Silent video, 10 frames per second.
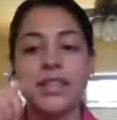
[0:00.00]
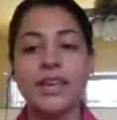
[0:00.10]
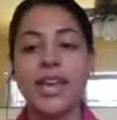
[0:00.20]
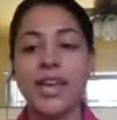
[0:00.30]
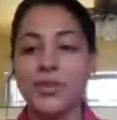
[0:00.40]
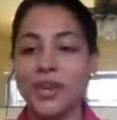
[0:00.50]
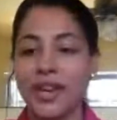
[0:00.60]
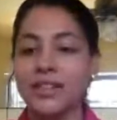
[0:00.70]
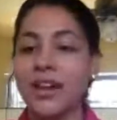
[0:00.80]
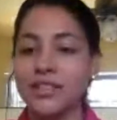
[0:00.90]
And I think,
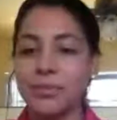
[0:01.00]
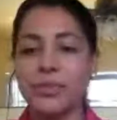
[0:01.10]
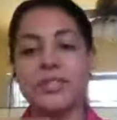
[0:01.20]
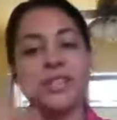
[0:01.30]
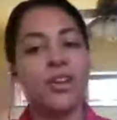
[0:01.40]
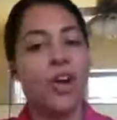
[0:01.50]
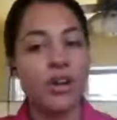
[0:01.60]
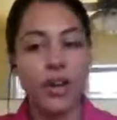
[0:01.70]
Kate, you and I talked about this.